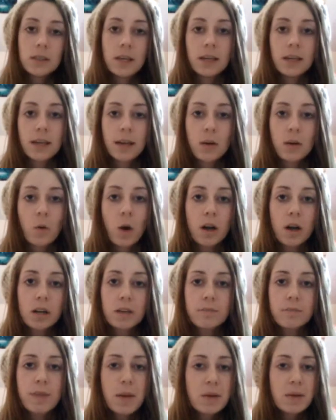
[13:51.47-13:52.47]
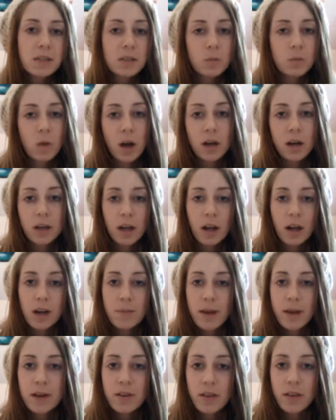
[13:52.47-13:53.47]
and like water, maybe some watercolor,
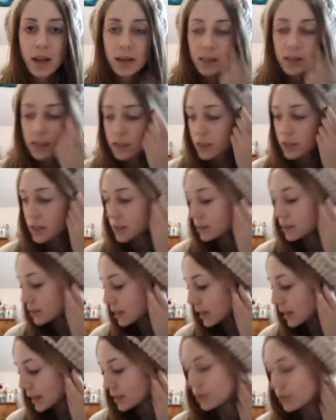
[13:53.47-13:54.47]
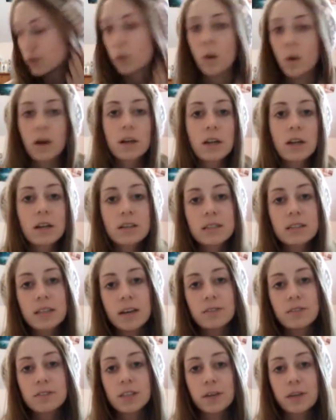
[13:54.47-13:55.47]
I might do that, just because I really like to do watercolor
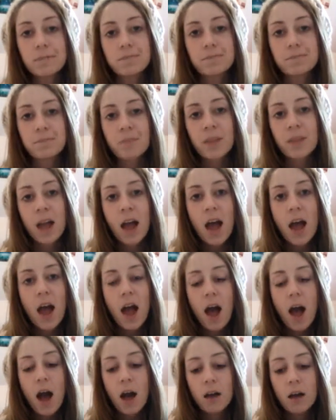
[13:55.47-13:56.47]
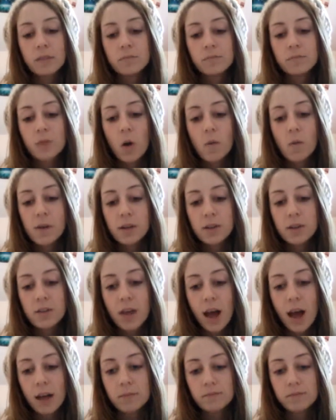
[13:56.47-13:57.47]
stuff, so. Hopefully I'll do
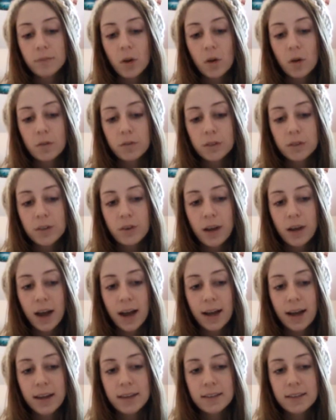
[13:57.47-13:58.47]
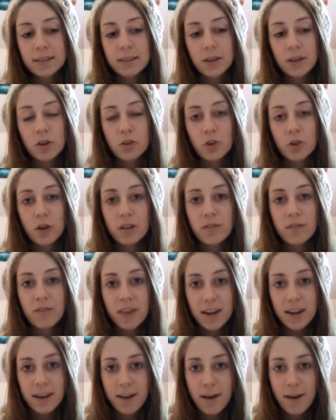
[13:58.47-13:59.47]
that, hopefully you guys enjoyed the
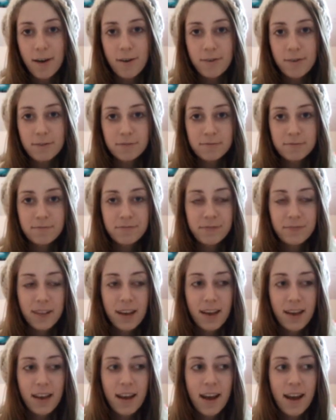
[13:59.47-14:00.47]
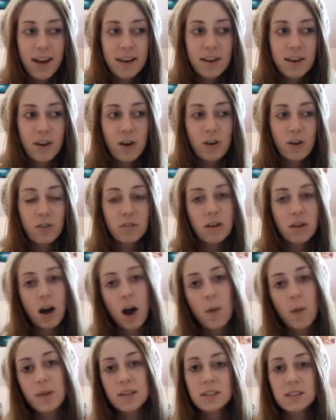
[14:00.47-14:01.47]
video, and you know,
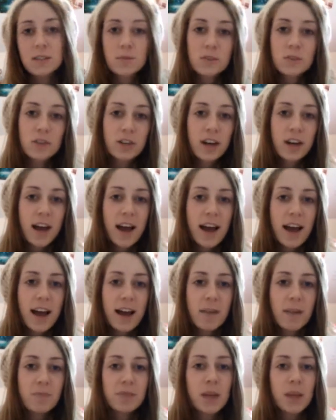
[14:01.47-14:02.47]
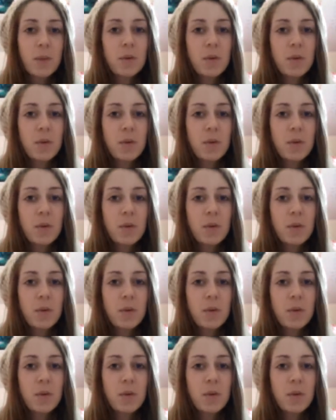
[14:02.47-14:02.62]
comment, subscribe,